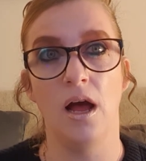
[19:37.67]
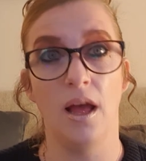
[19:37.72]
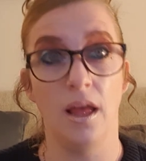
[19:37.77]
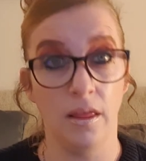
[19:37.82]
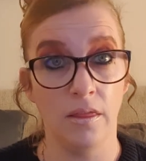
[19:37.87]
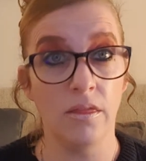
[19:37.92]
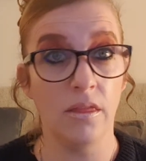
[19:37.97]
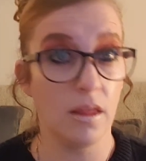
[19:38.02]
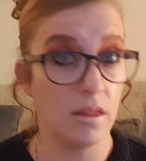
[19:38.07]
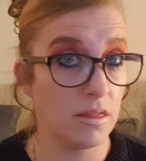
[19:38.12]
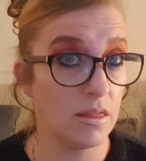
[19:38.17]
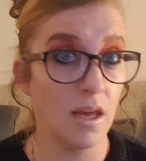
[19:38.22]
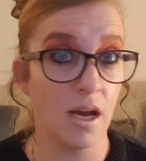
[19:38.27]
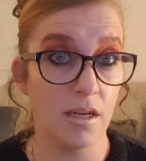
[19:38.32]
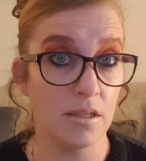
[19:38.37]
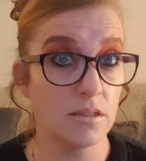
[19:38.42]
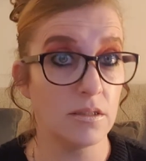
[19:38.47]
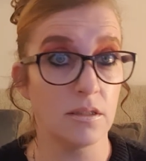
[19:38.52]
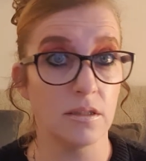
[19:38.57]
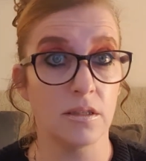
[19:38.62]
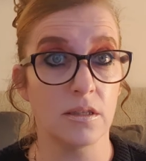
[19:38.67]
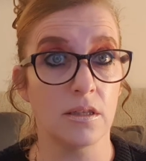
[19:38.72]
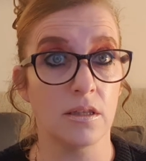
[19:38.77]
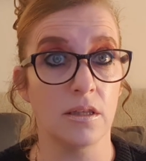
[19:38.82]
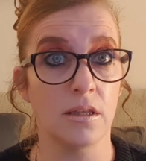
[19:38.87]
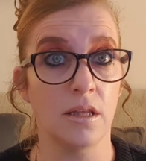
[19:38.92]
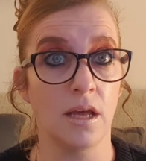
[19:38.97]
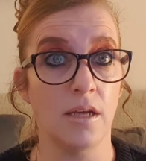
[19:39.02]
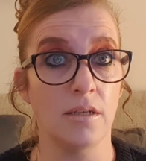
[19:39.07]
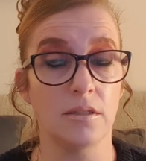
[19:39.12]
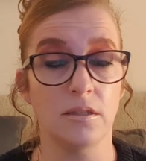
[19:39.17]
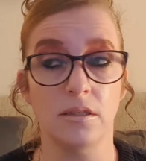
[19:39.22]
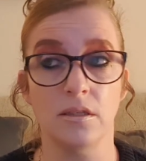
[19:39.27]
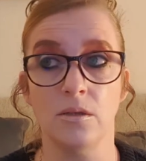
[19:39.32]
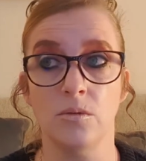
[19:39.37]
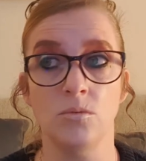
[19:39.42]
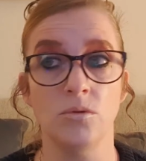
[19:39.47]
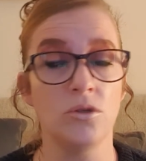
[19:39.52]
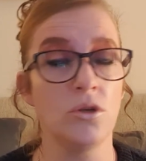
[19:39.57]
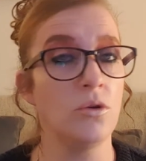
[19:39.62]
and that
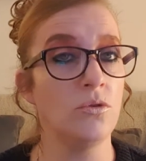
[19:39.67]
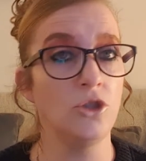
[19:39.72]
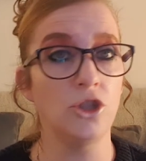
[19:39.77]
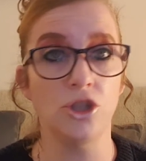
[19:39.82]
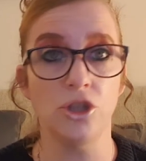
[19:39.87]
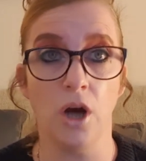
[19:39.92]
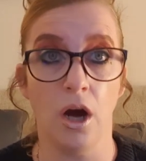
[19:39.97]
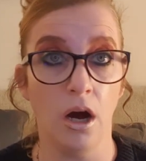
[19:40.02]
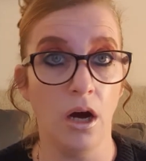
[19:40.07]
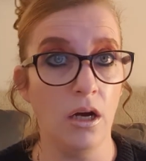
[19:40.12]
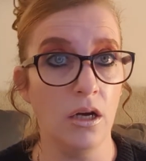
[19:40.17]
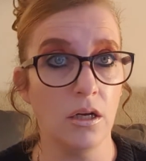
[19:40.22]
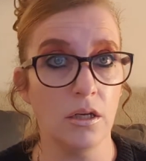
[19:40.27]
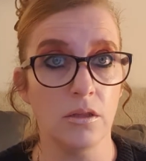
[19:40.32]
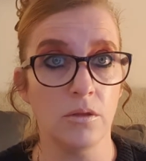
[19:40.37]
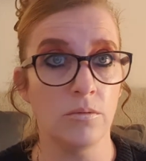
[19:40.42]
there was no shock,